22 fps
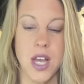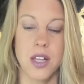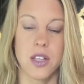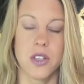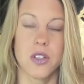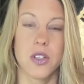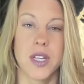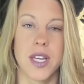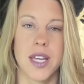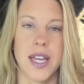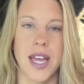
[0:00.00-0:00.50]

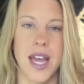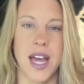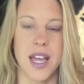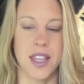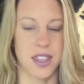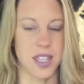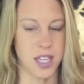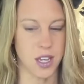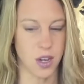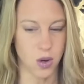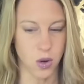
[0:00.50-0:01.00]
looking at
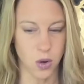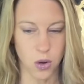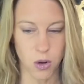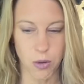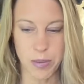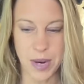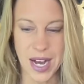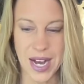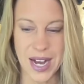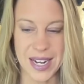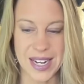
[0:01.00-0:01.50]
the whole
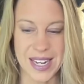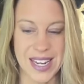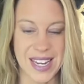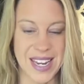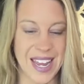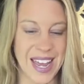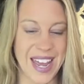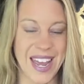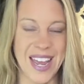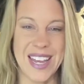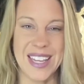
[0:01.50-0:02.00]

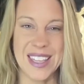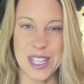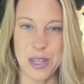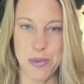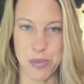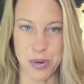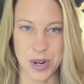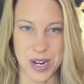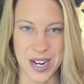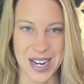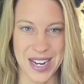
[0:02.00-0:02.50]
body and the
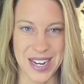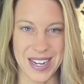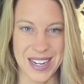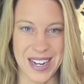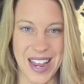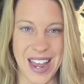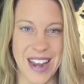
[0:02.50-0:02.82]
brain